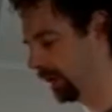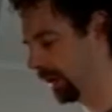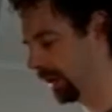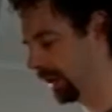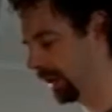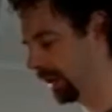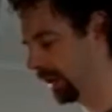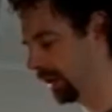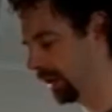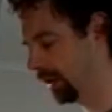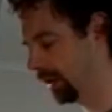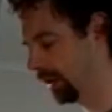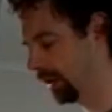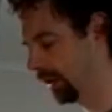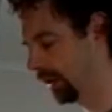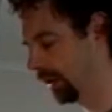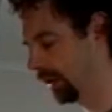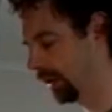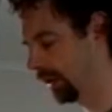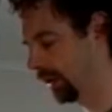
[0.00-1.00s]
here.
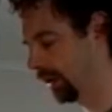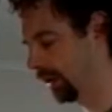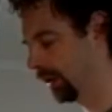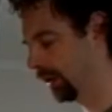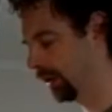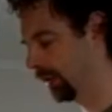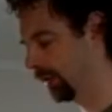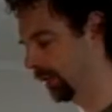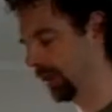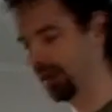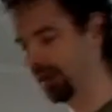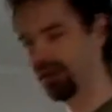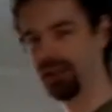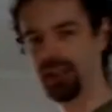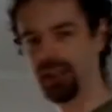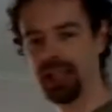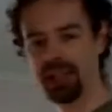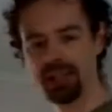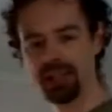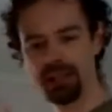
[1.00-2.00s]
And wait for
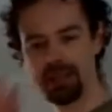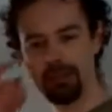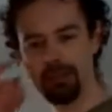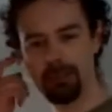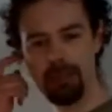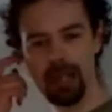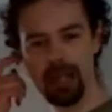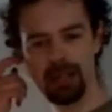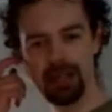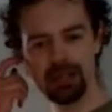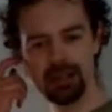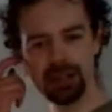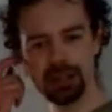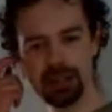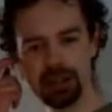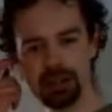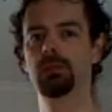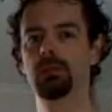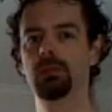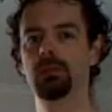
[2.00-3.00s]
that to melt.